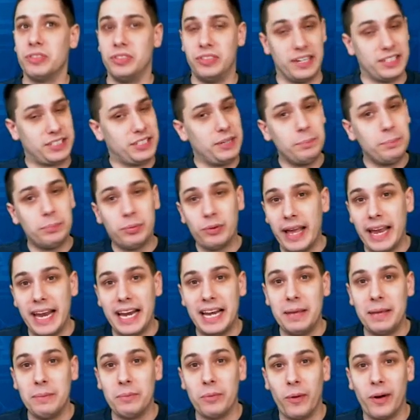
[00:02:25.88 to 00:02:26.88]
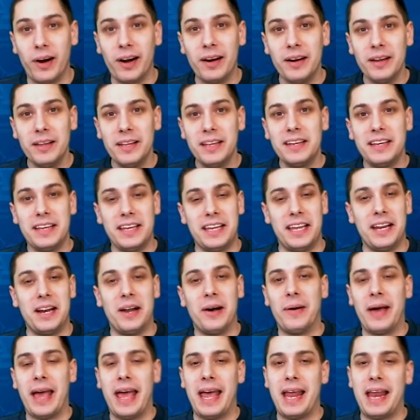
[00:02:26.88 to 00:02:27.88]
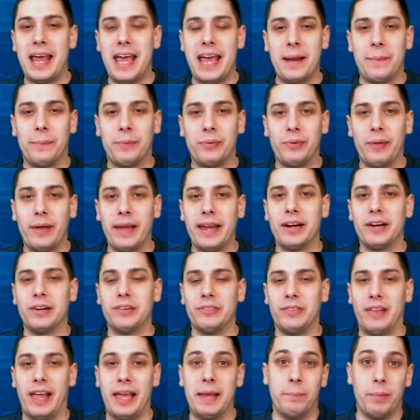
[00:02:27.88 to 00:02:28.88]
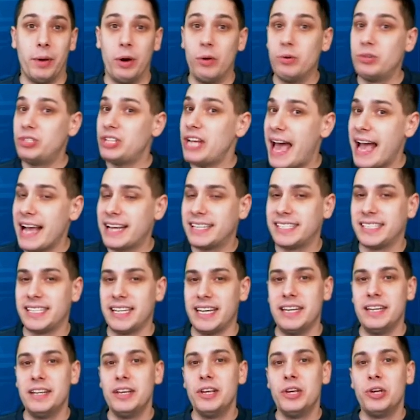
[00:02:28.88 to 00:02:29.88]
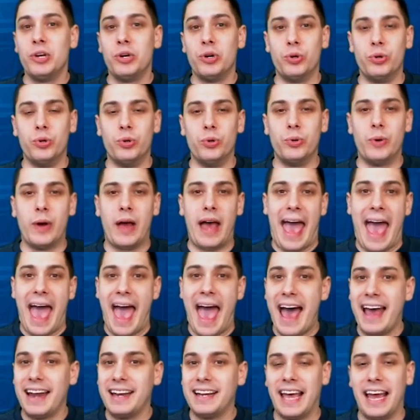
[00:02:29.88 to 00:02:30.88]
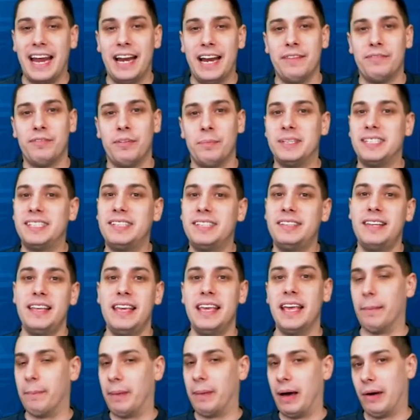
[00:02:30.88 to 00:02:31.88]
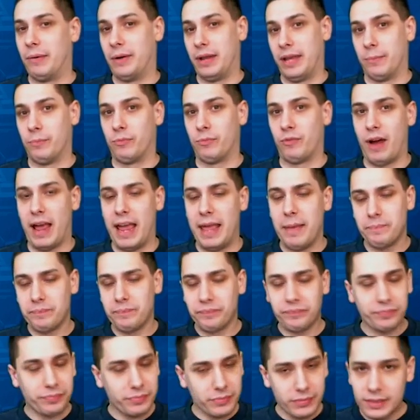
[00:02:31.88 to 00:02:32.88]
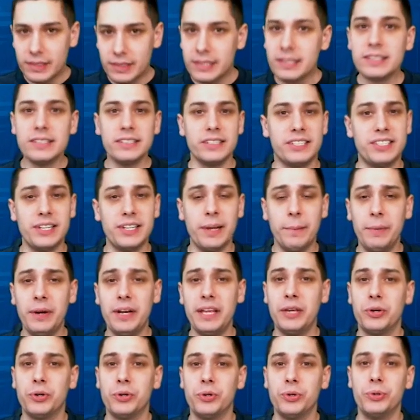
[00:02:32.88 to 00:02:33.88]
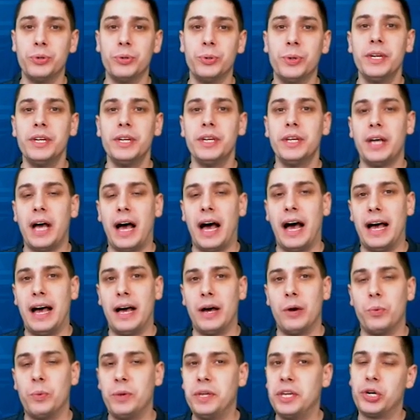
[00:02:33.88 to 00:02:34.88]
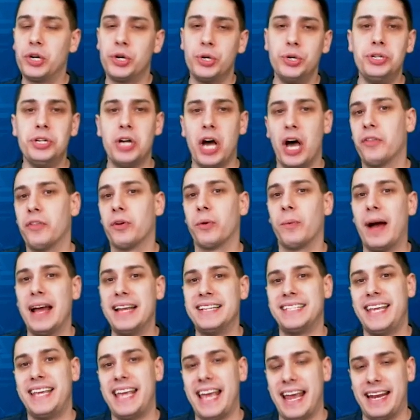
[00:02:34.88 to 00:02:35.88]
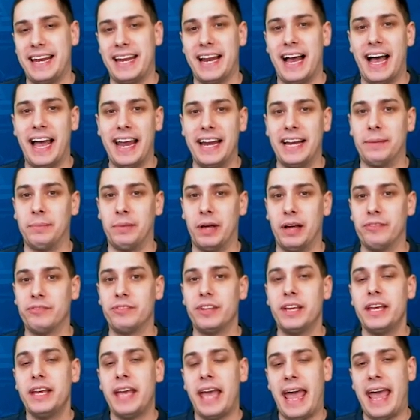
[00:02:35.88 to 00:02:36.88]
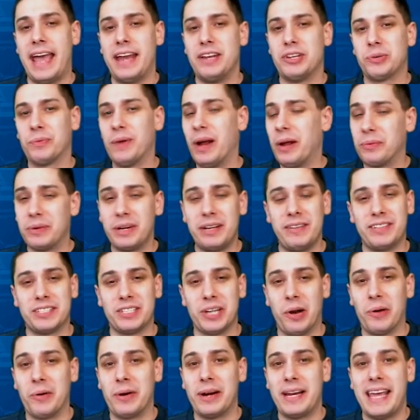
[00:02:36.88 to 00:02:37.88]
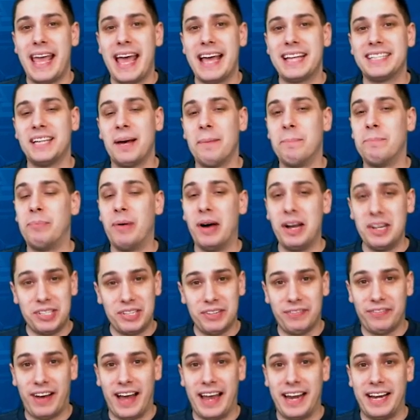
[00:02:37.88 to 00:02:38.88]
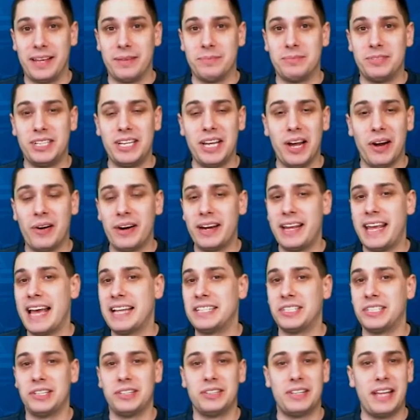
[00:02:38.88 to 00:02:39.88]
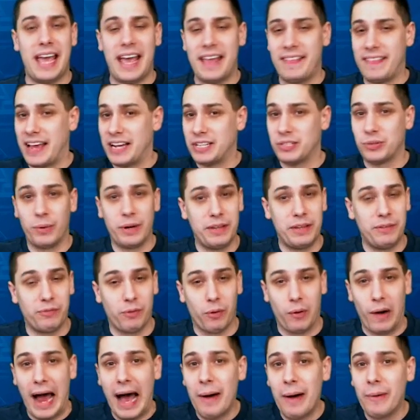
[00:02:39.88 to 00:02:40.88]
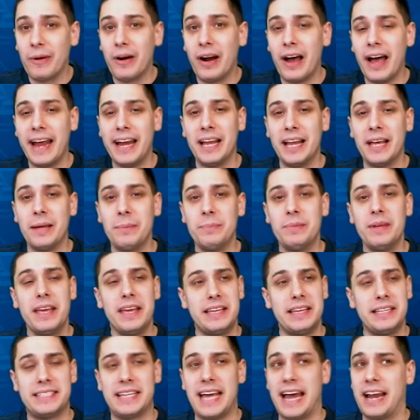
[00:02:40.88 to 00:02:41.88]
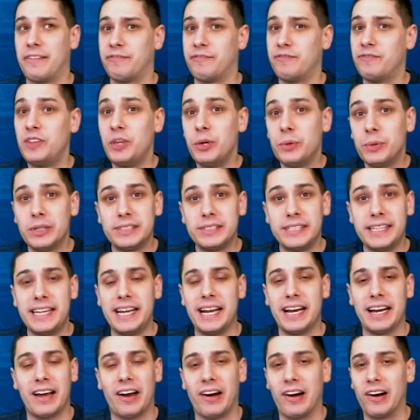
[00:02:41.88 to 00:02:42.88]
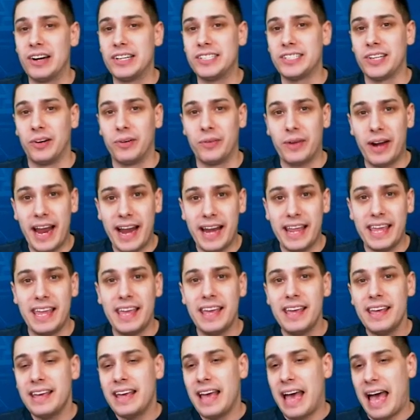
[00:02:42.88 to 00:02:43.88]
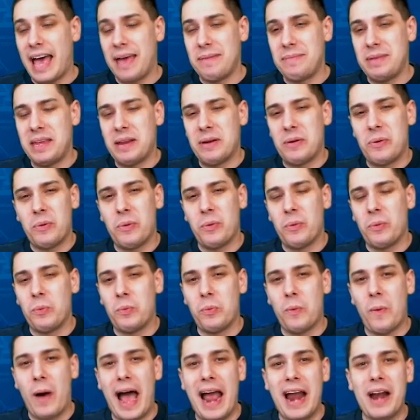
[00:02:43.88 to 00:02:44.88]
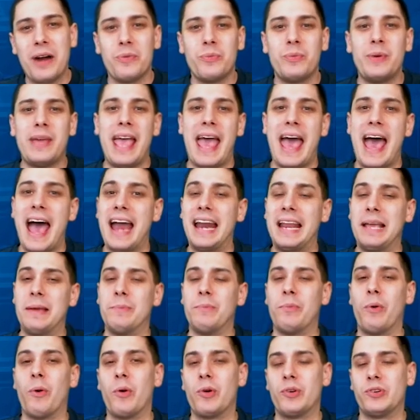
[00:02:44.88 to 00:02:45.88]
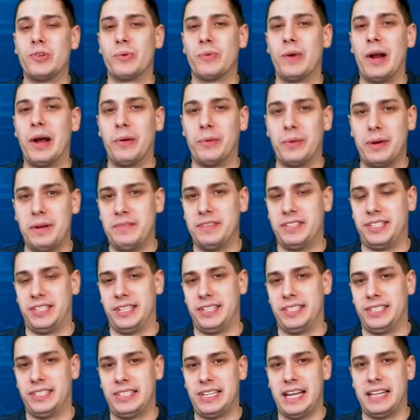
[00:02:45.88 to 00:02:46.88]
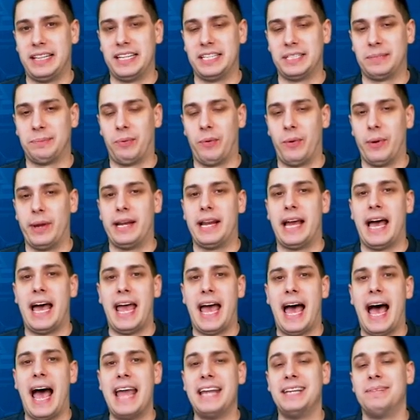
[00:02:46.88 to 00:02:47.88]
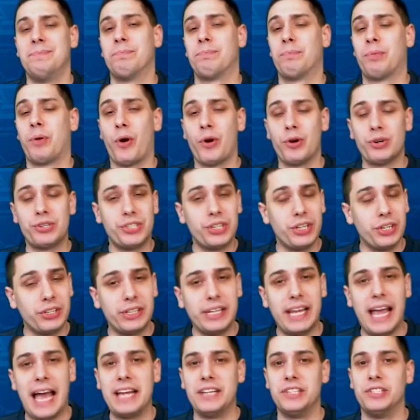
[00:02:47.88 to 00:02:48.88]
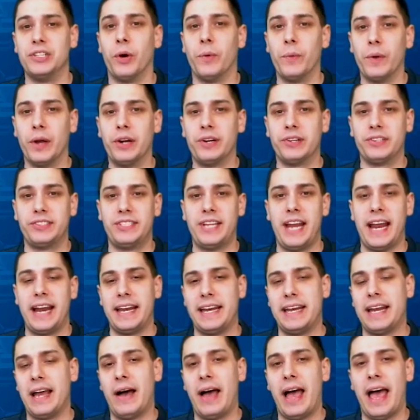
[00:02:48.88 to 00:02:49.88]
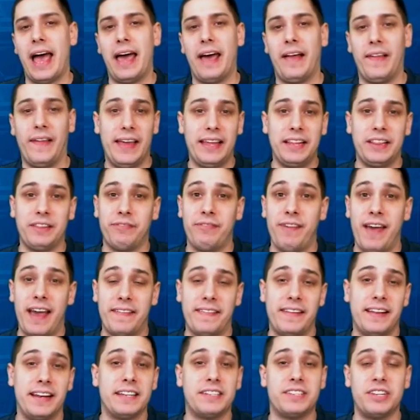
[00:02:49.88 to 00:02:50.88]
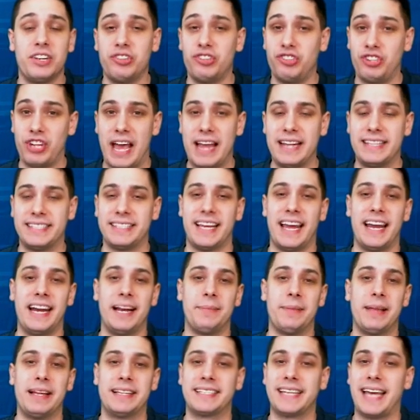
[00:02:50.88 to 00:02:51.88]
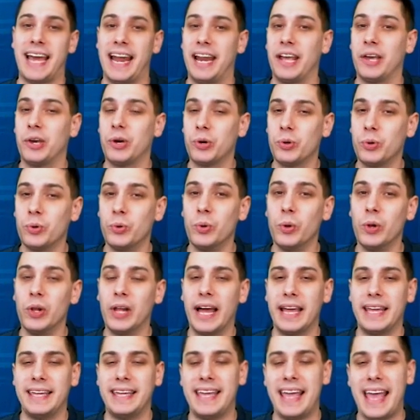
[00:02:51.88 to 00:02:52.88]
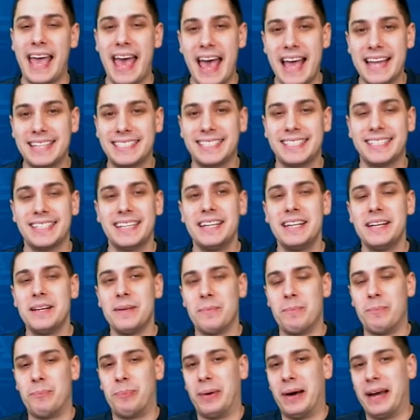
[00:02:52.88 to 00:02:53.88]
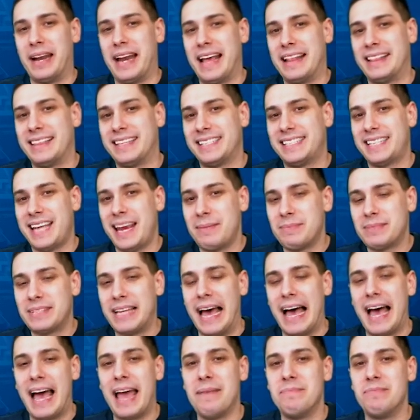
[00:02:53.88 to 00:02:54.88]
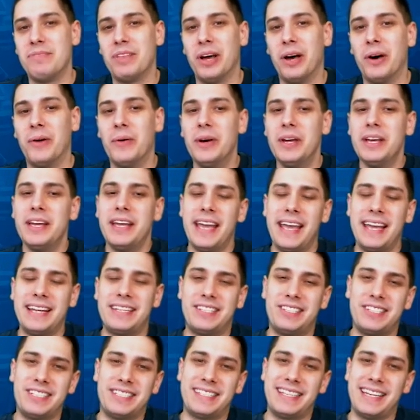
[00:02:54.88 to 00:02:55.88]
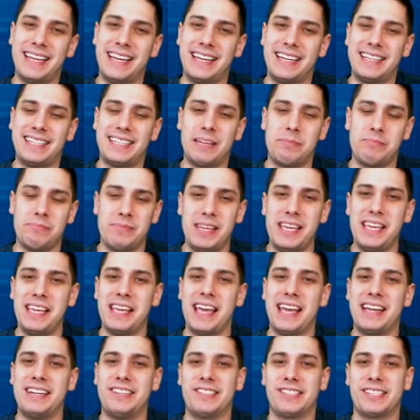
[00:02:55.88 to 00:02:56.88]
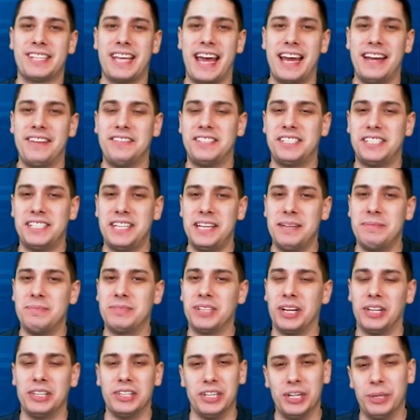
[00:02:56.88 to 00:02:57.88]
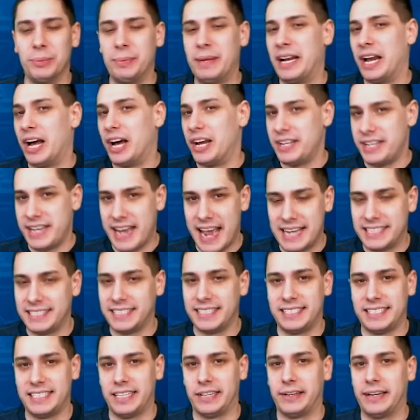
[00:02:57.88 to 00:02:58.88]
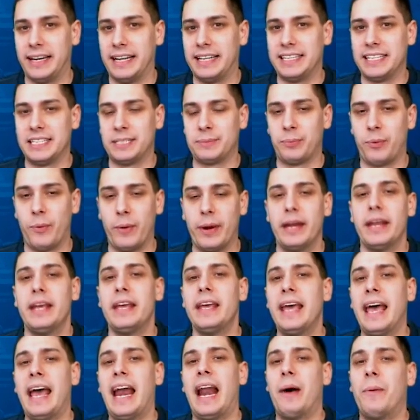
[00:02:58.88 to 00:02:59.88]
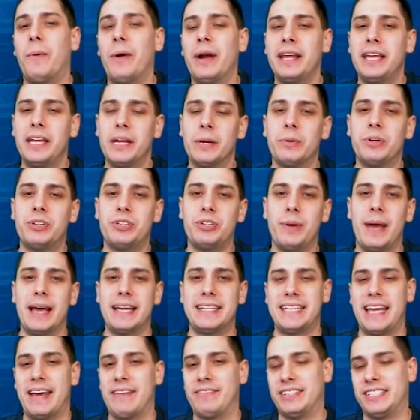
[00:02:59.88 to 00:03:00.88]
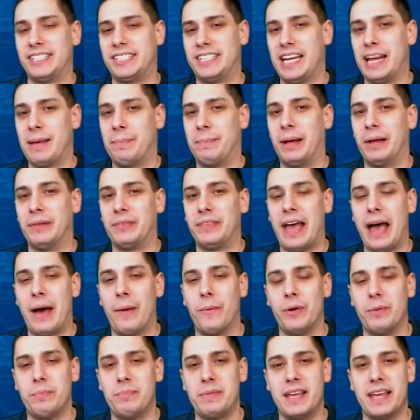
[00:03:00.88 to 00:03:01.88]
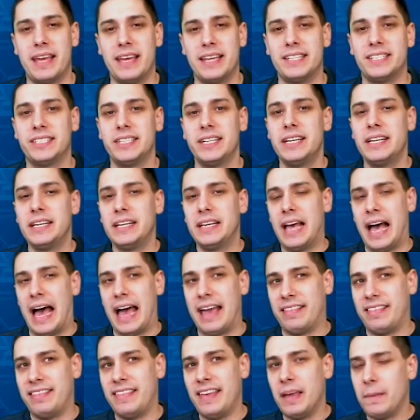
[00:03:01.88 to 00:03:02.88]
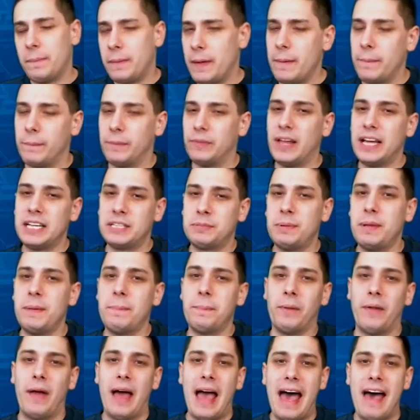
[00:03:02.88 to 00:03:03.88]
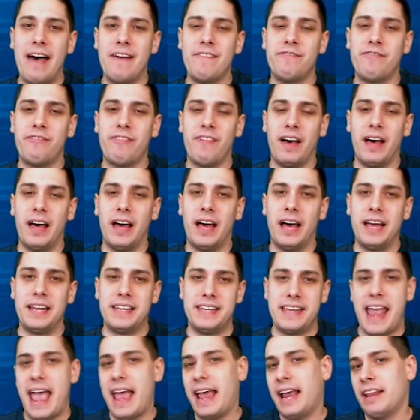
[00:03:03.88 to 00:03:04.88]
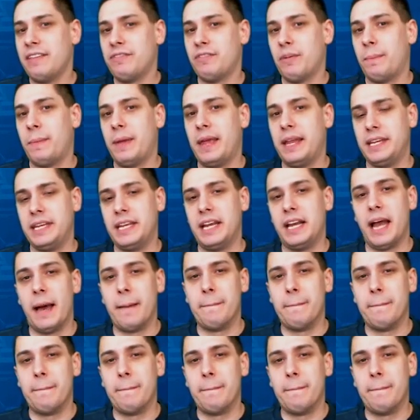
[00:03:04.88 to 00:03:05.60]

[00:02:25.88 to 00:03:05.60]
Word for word: doesn't play anymore, you know, and, and a player like Bo Jackson who had kind of a mystique about him, right? somebody who uh, we couldn't otherwise get an item of. And Darrelle Revis already has a bunch of items. He already has a, that 24-hour item. He's got a few elite cards already. I mean, why are we adding more Darrell Reeveses at this point? I, I personally, I don't understand it. Now, I, I like the fact that it's a Jets item. That's kind of cool, I guess. But at the same time, though, it's just it to me, it just kind of seems a little bit unnecessary at this point. And I want to hear what you guys have to say about that one because I think pe- less people have a, a, negative opinion